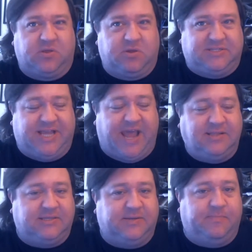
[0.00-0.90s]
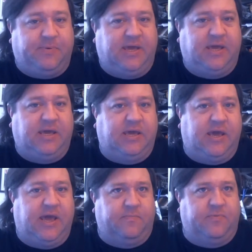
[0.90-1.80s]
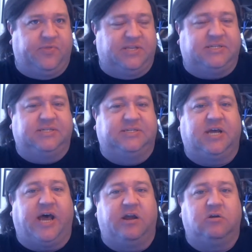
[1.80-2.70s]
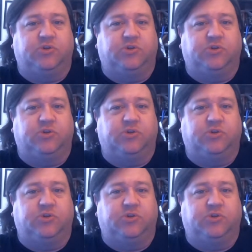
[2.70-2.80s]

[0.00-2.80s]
there tends to be this desire